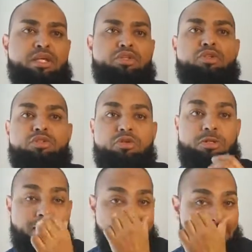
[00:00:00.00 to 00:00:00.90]
So do
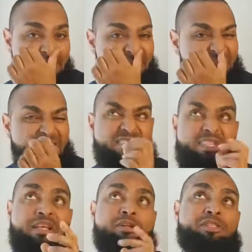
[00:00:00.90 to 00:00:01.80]
not think for a
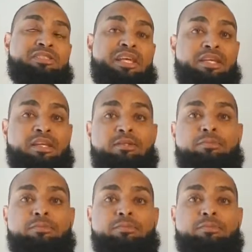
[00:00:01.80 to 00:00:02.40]
single second